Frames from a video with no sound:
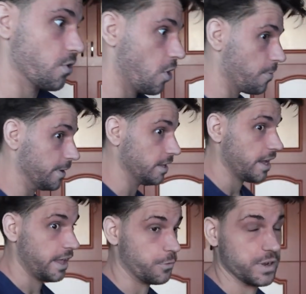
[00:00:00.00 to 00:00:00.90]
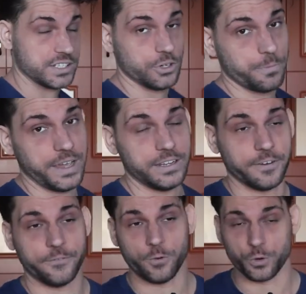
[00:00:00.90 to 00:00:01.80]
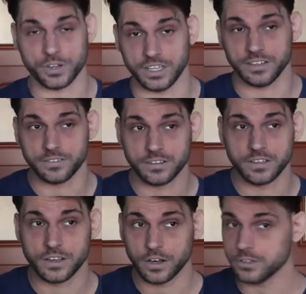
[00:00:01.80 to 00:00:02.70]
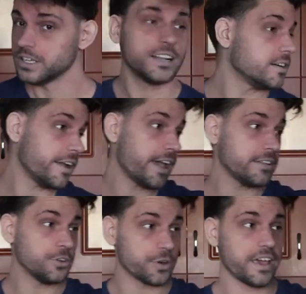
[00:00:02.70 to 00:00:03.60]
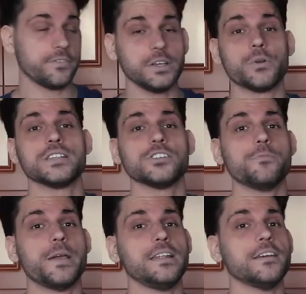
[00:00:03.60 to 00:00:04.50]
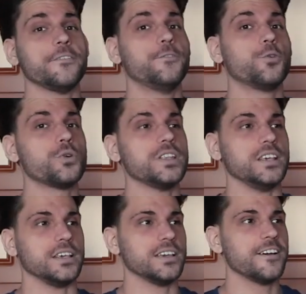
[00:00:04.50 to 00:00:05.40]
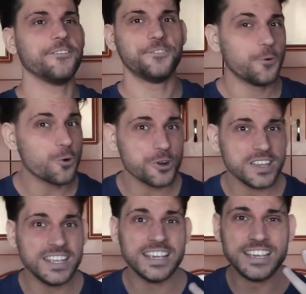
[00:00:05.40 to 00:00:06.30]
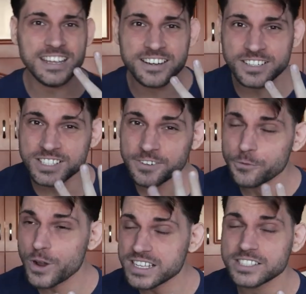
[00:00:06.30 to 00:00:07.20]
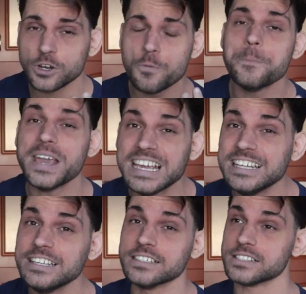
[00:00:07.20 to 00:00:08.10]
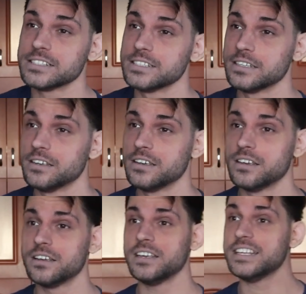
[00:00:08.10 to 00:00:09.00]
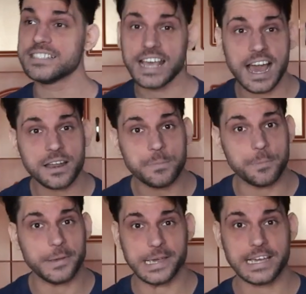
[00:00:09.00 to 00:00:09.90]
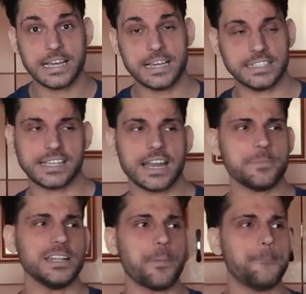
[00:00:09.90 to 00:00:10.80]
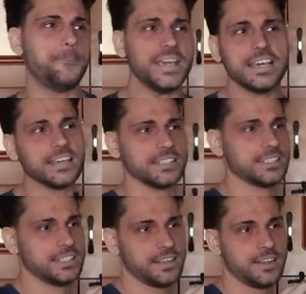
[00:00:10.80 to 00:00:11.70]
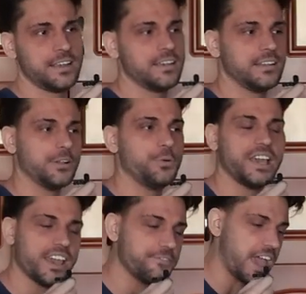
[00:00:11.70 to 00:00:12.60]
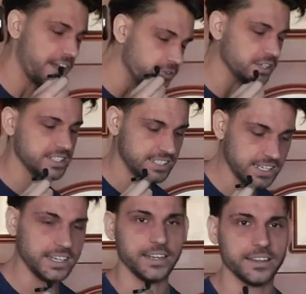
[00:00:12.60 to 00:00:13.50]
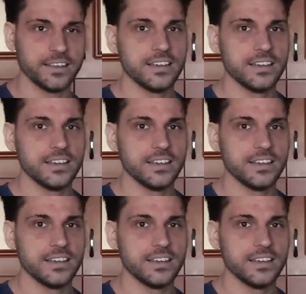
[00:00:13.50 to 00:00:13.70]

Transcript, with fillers: Roman at WrestleMania 40. On the other hand, you're having WrestleMania 40. 40 years of WrestleManias. It's gotta be big. It's gotta be the biggest that we have ever seen.